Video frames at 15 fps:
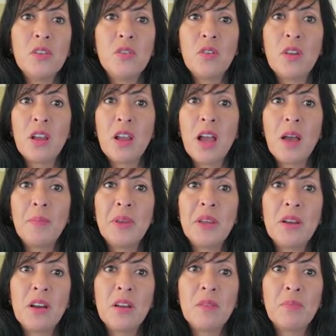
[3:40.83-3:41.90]
You can copy,
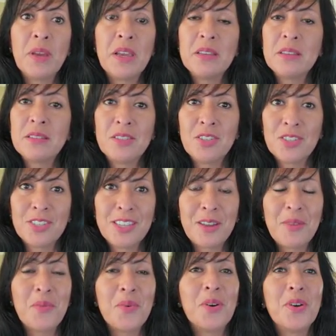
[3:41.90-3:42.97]
cut, paste, just
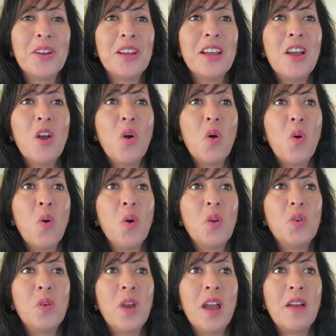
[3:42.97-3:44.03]
like Word, or
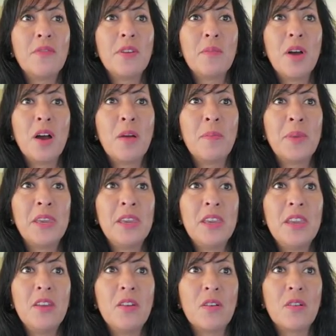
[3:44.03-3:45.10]
you have them up
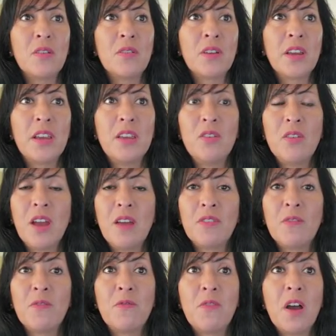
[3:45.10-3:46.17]
here, okay? You have
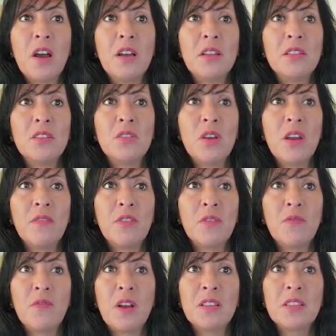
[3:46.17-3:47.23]
the font, you have the
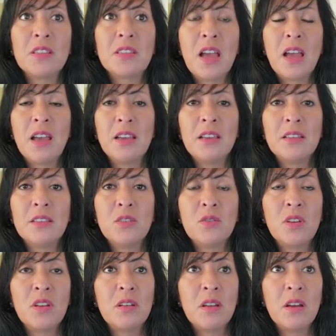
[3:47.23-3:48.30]
font size, you
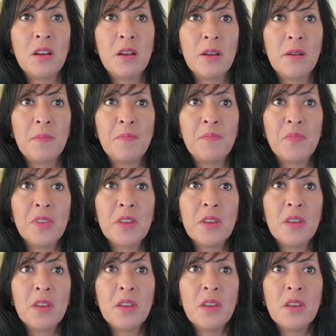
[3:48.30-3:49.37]
can
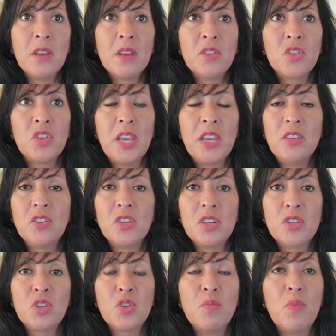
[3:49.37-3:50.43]
change
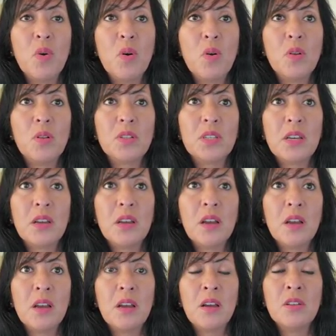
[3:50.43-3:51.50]
it to bold,
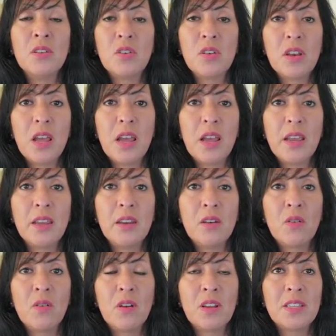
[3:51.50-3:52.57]
underline,
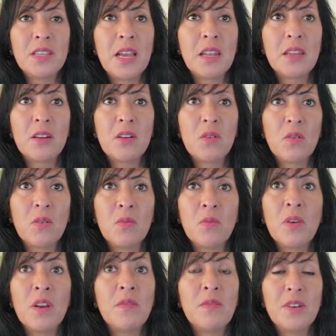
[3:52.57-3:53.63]
or italic, or
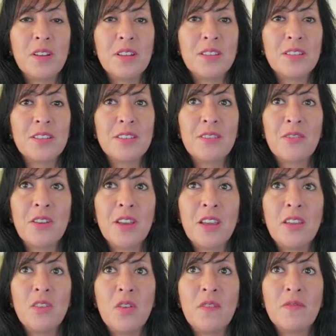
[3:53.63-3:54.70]
whatever it is,
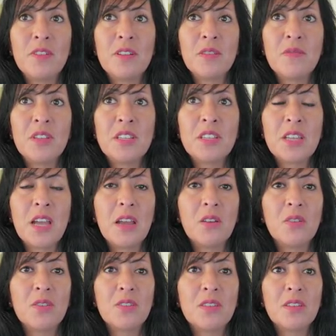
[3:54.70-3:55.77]
okay? And you have the different
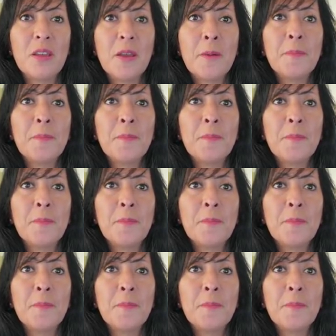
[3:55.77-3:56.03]
styles.